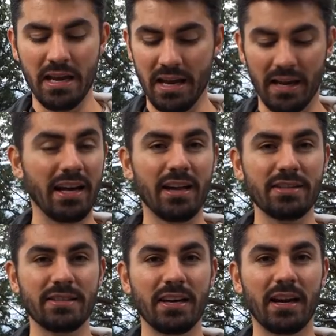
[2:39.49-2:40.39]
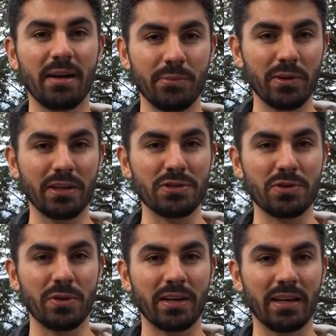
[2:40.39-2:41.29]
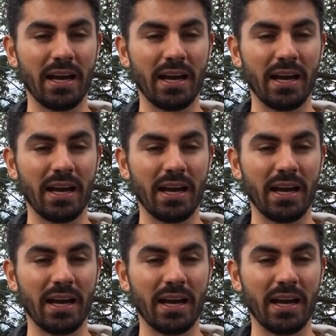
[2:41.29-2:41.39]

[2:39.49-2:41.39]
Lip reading: And I gotta say, I'm really enjoying it.